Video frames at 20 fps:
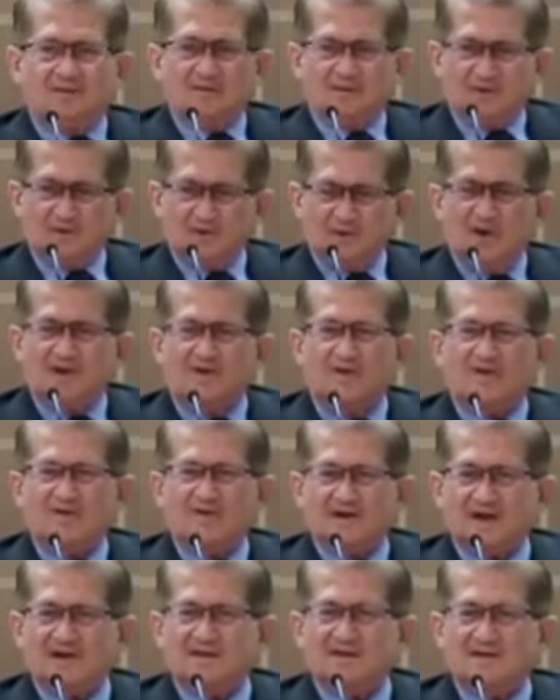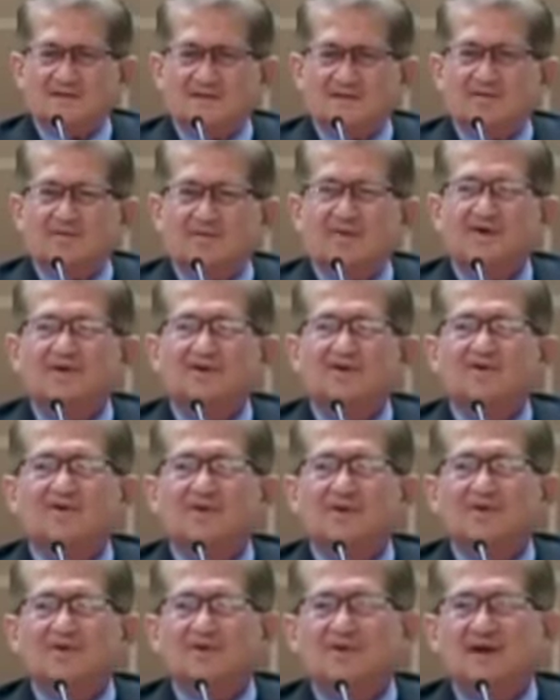we know that
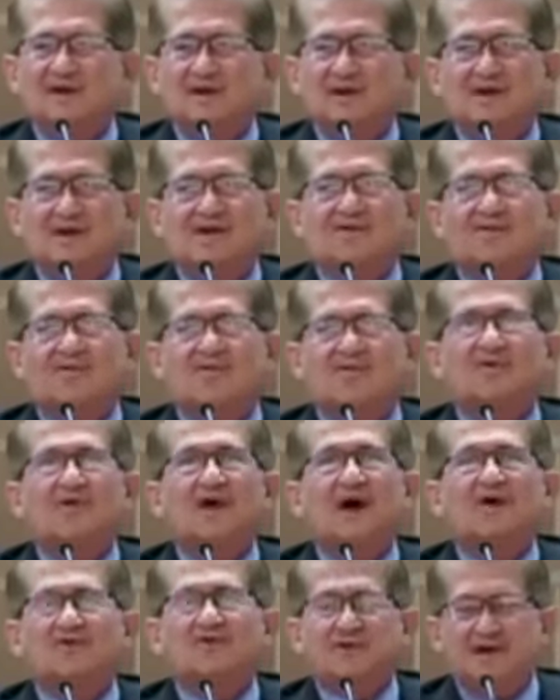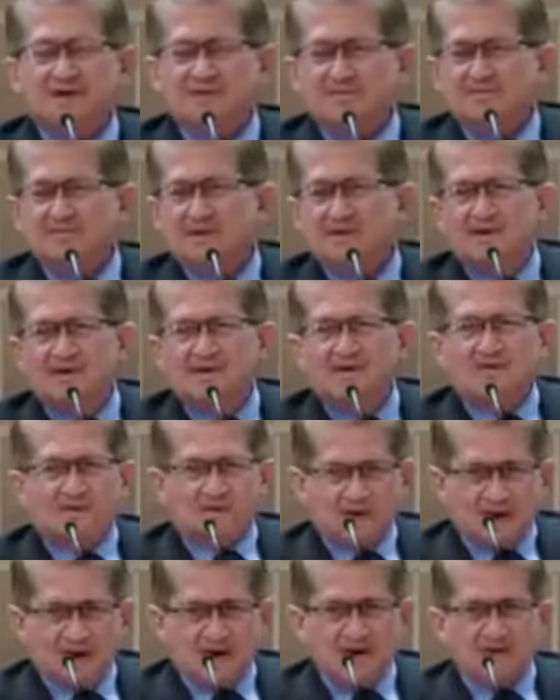without him, we
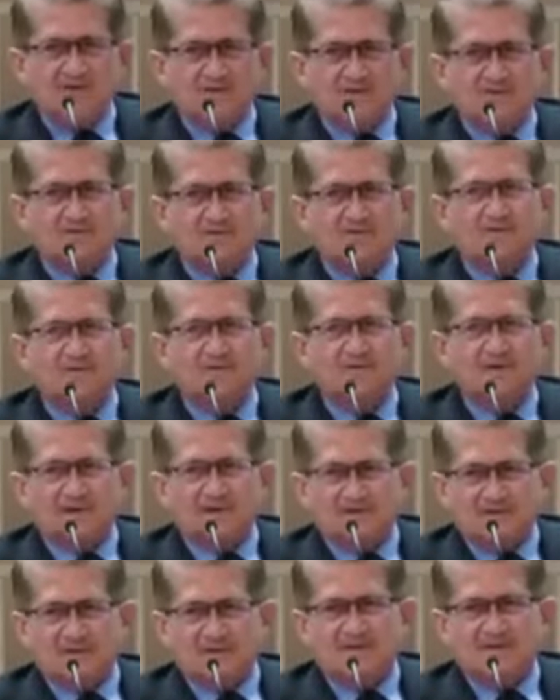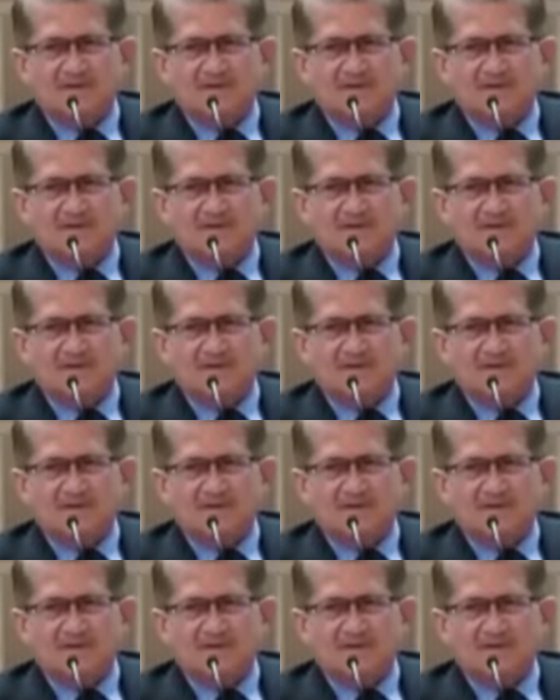can do nothing.